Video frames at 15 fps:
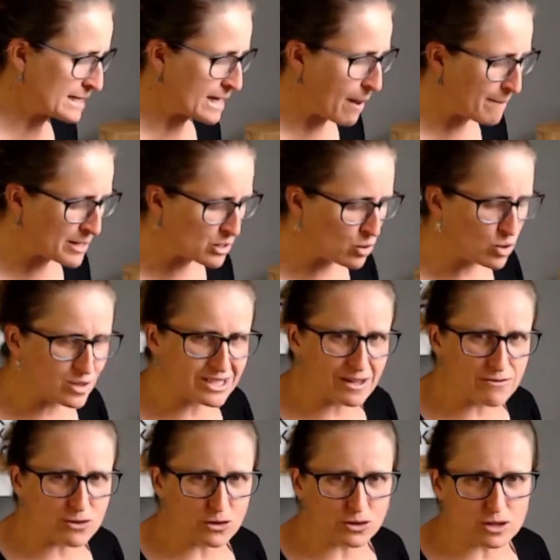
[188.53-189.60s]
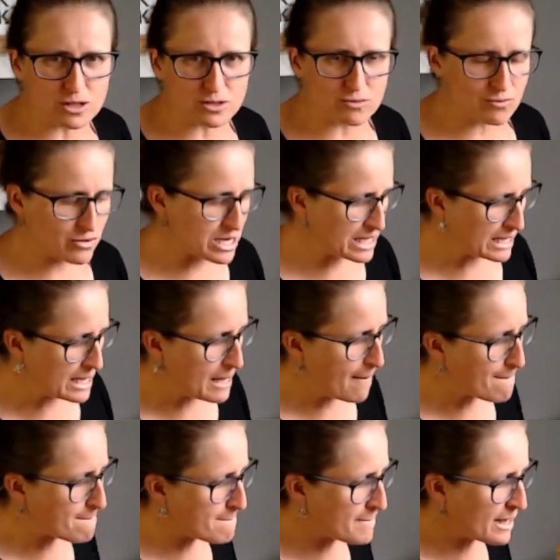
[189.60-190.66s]
Now, because I've got those really
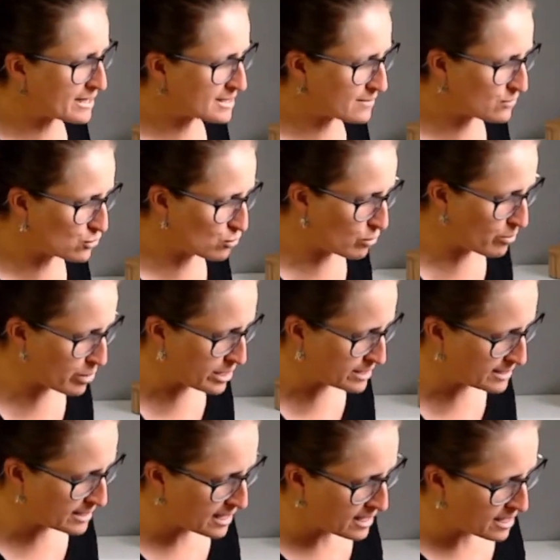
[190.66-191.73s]
massive strawberries,